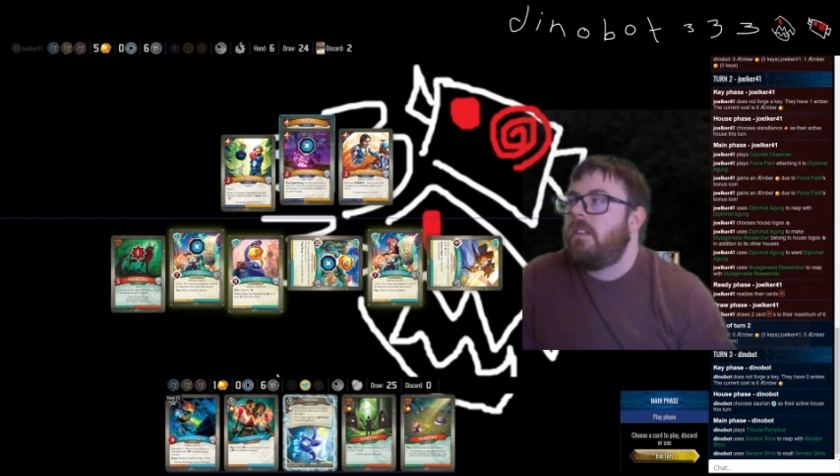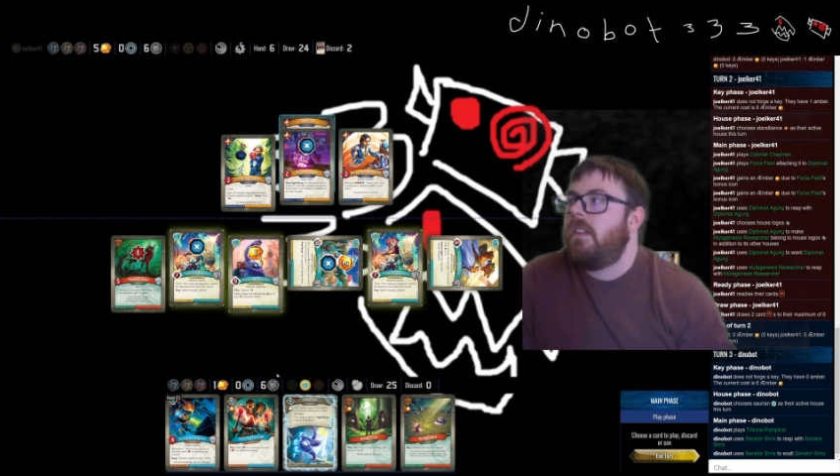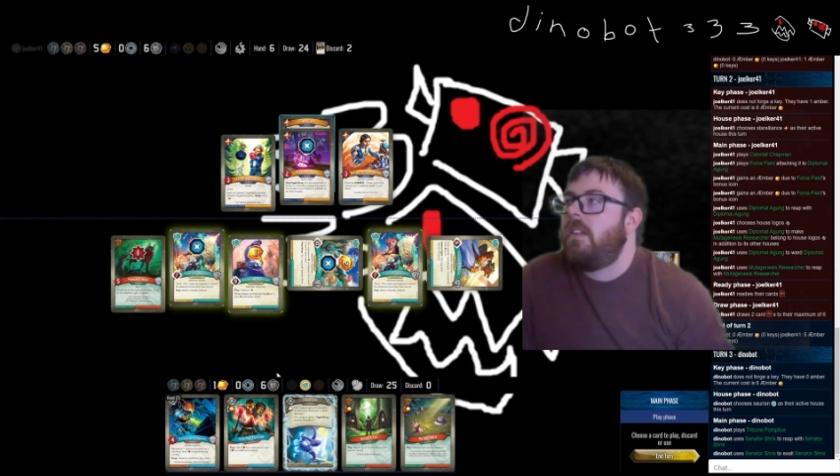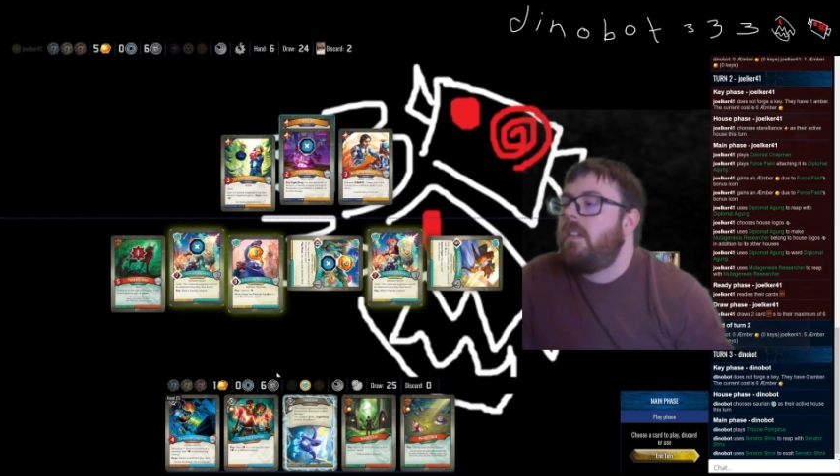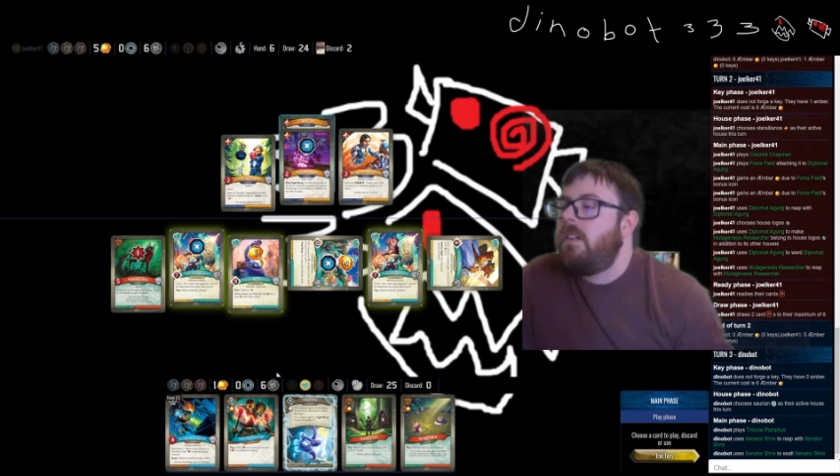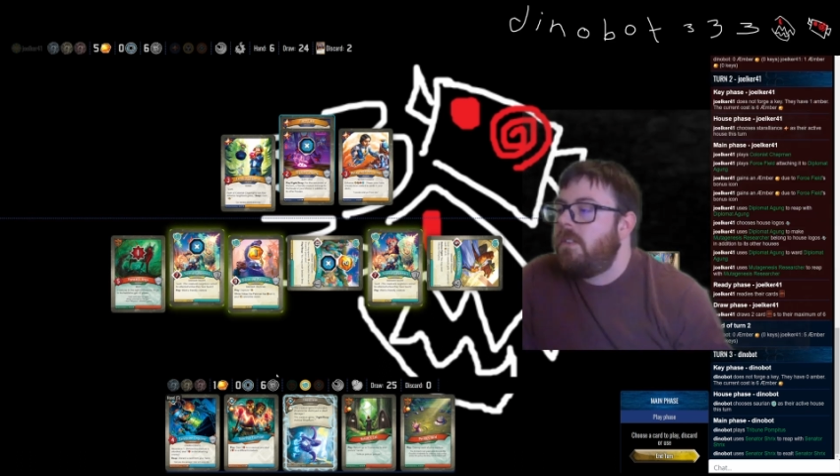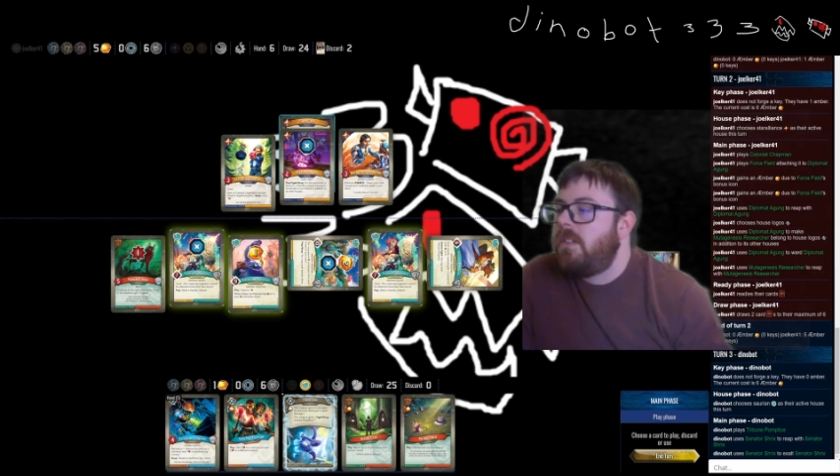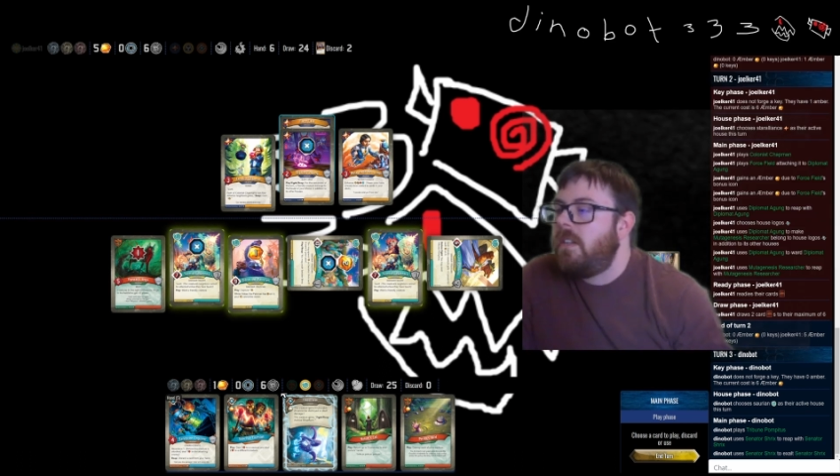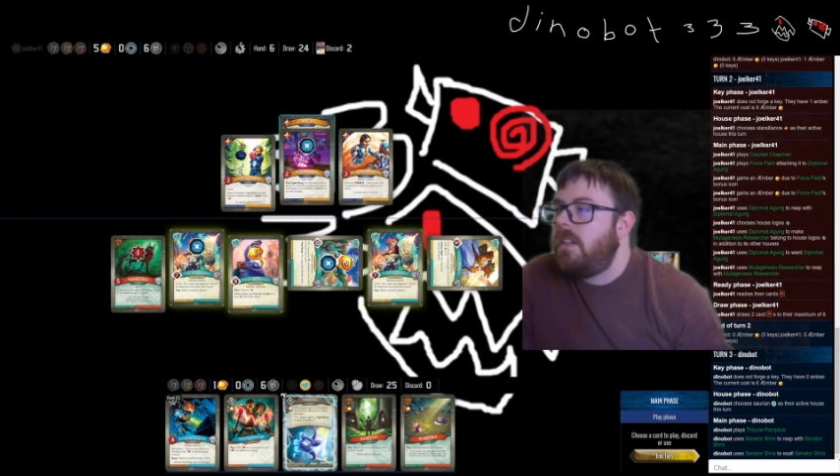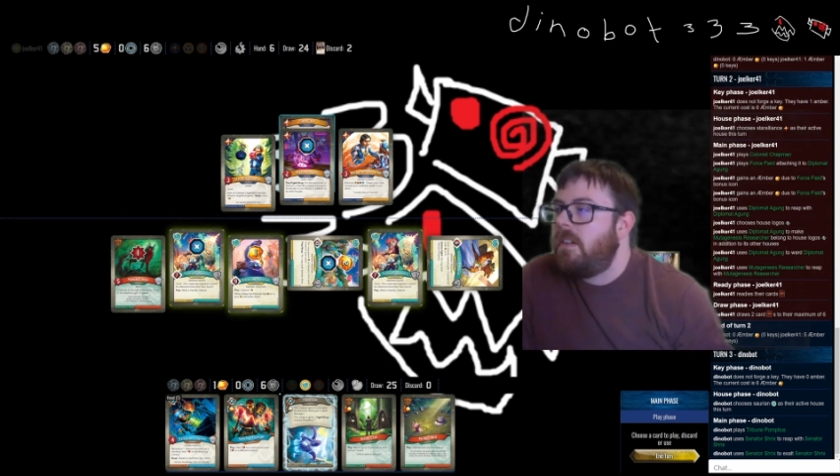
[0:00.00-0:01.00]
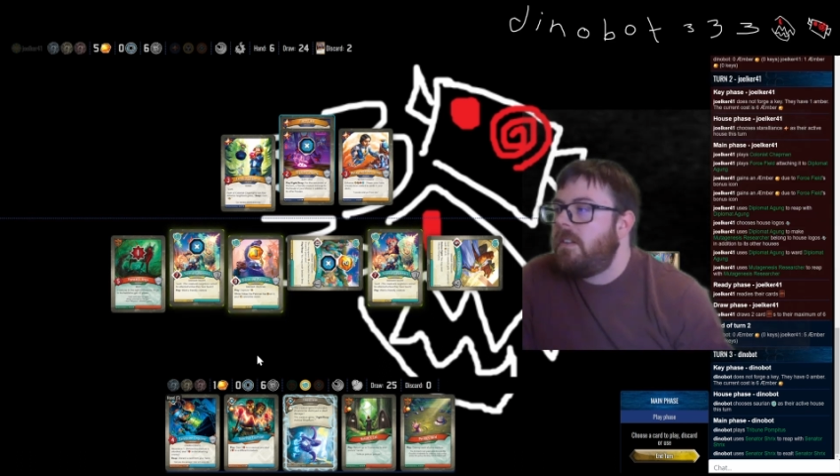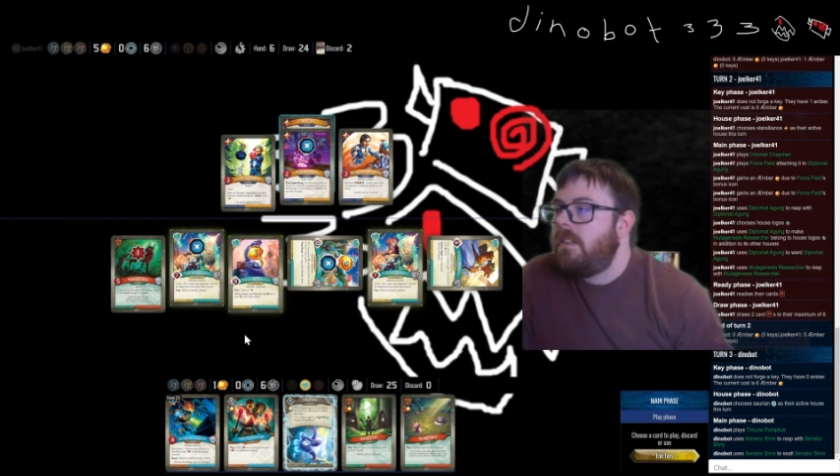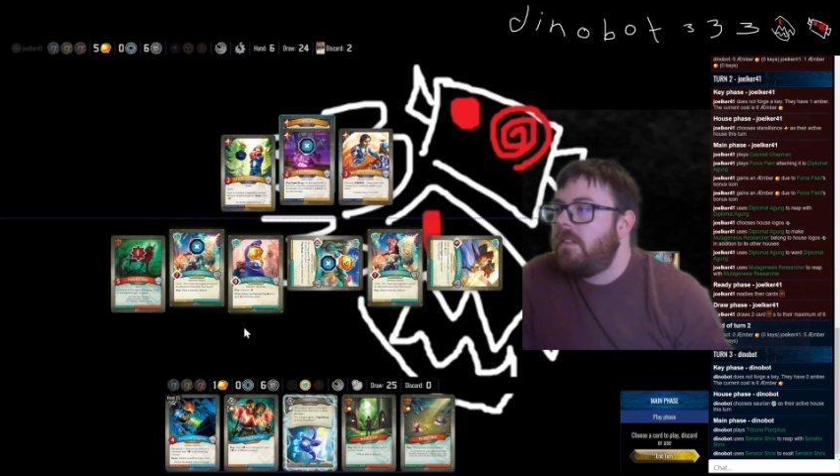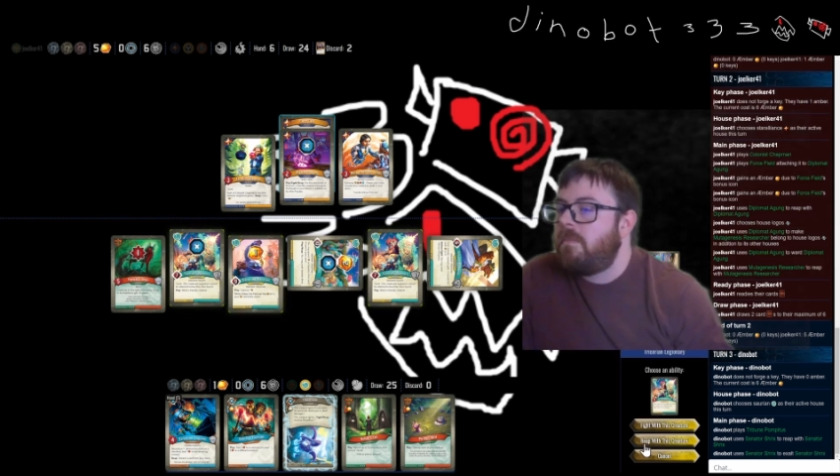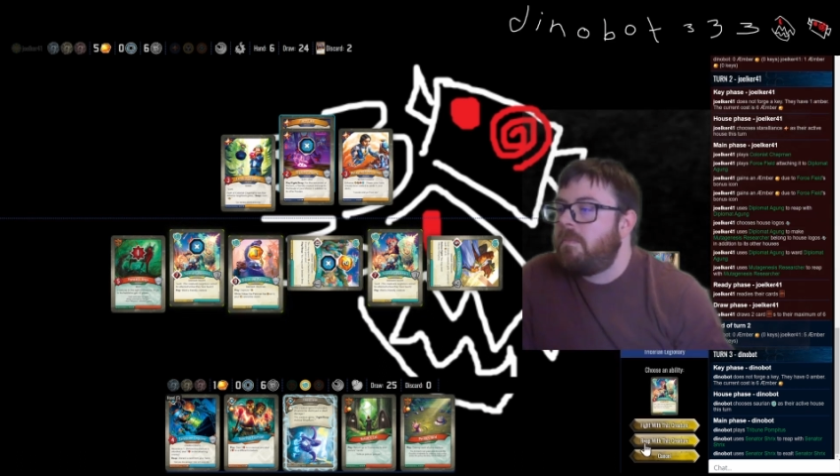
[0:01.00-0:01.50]
a huge
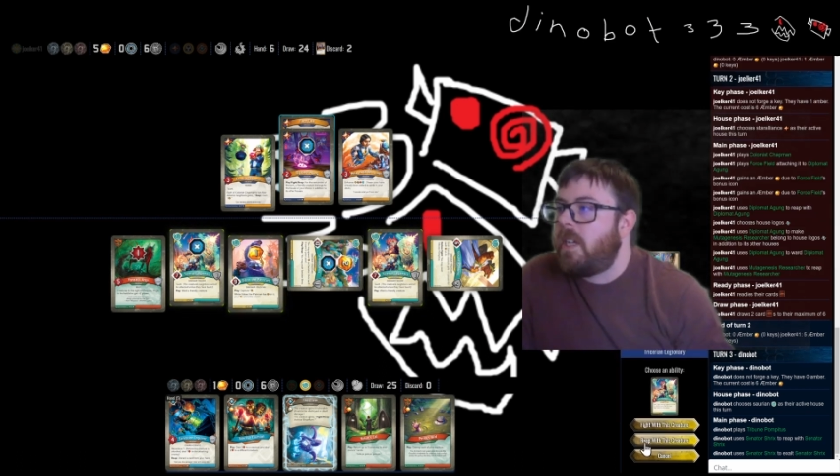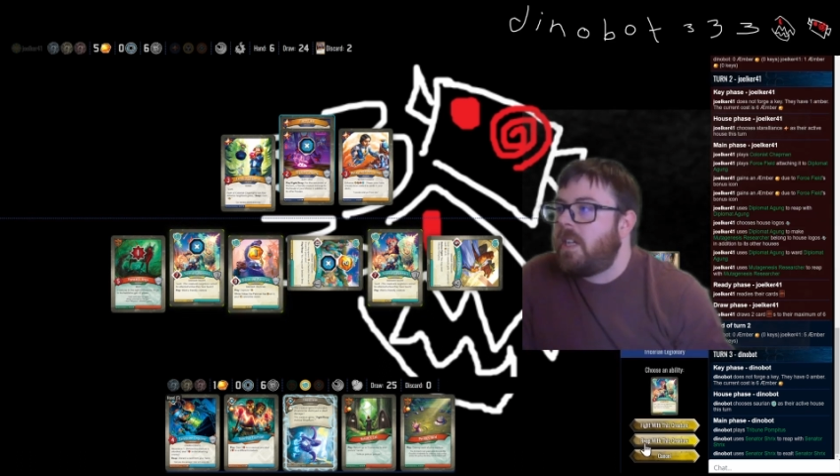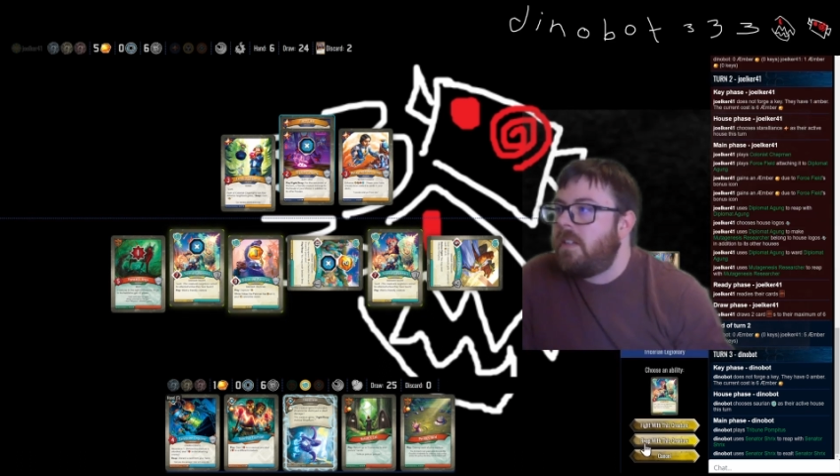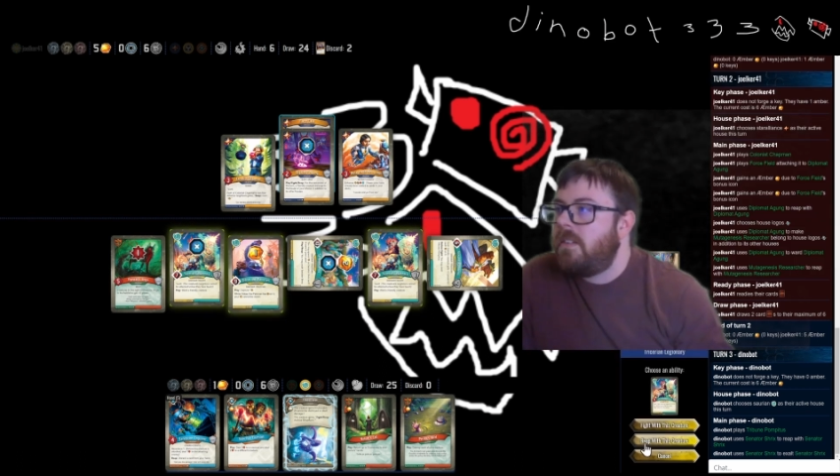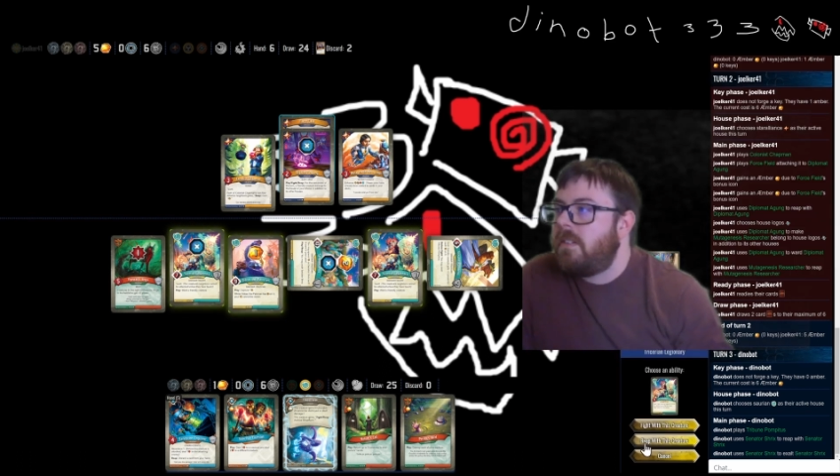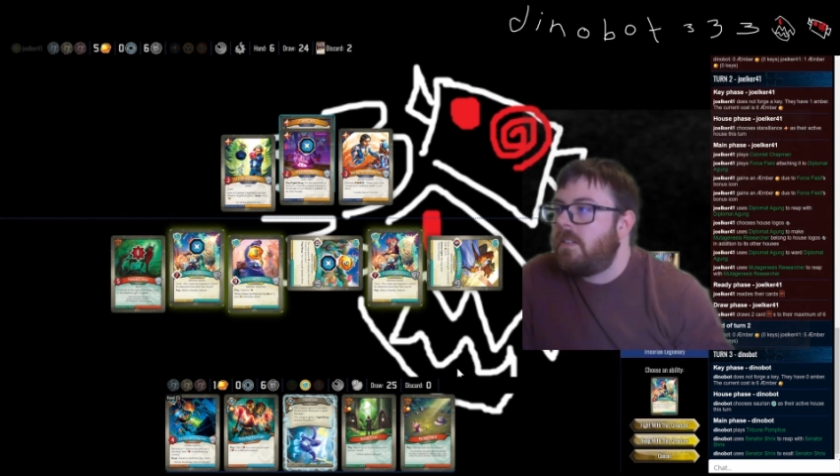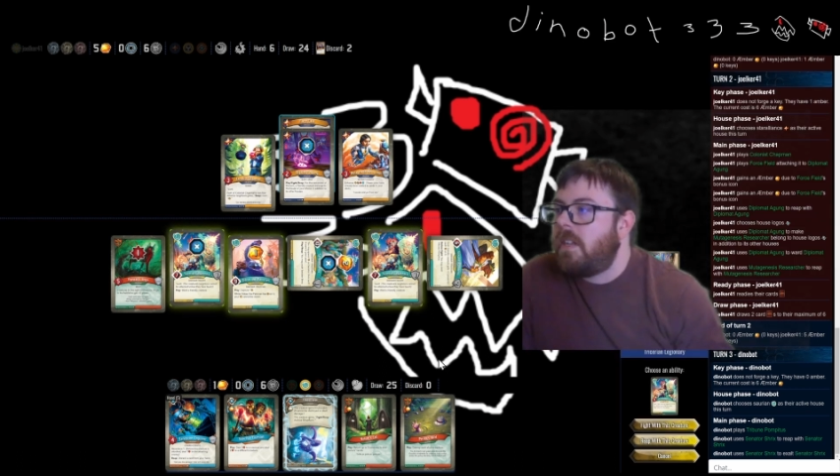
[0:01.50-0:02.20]
deal because